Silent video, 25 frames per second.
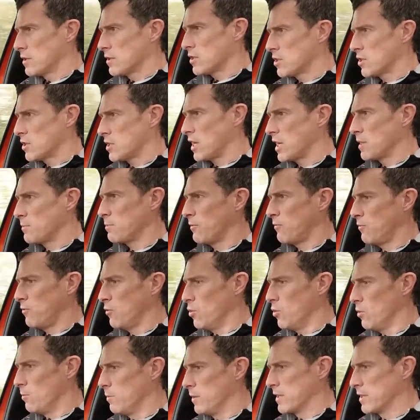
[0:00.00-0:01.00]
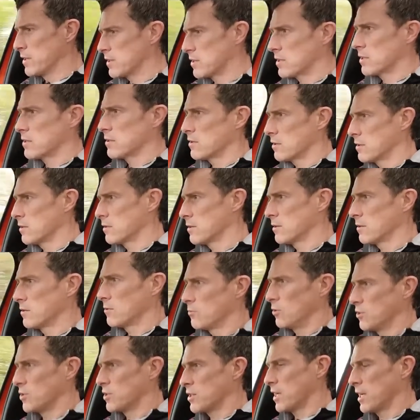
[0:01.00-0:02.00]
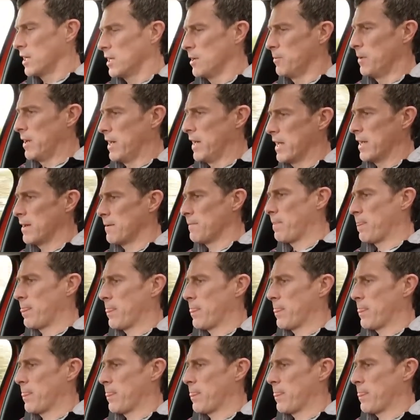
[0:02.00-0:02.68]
Steady performance. What's it going to be?